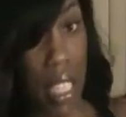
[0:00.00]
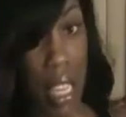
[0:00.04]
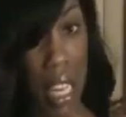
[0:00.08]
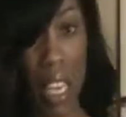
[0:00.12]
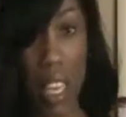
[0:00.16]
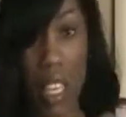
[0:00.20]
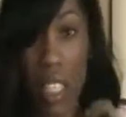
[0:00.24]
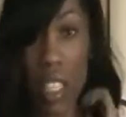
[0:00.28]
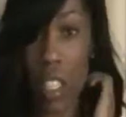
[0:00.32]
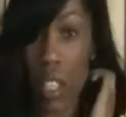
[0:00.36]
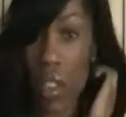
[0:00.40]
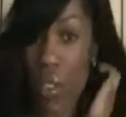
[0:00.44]
as
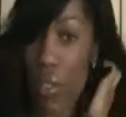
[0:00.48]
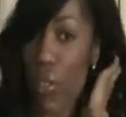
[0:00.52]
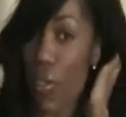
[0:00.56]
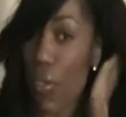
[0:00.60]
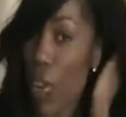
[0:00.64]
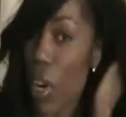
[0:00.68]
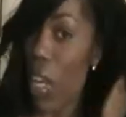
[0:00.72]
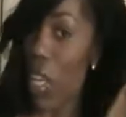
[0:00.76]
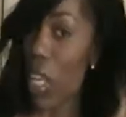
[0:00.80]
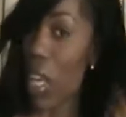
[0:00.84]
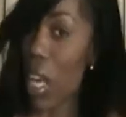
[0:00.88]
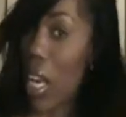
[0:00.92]
the layers in
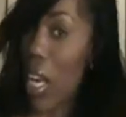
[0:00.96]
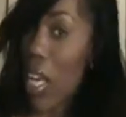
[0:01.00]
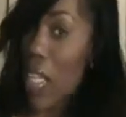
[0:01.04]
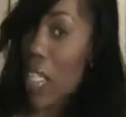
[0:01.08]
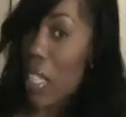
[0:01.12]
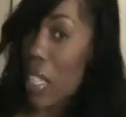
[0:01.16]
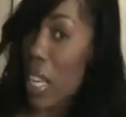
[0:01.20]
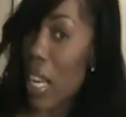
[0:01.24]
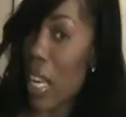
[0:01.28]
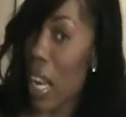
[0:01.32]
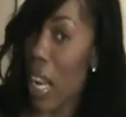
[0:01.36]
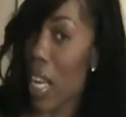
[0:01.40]
the front.
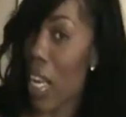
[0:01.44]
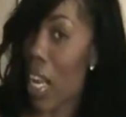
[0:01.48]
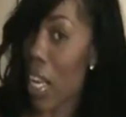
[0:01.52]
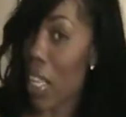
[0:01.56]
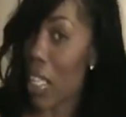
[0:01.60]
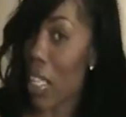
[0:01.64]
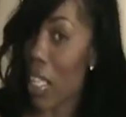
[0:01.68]
Like I said,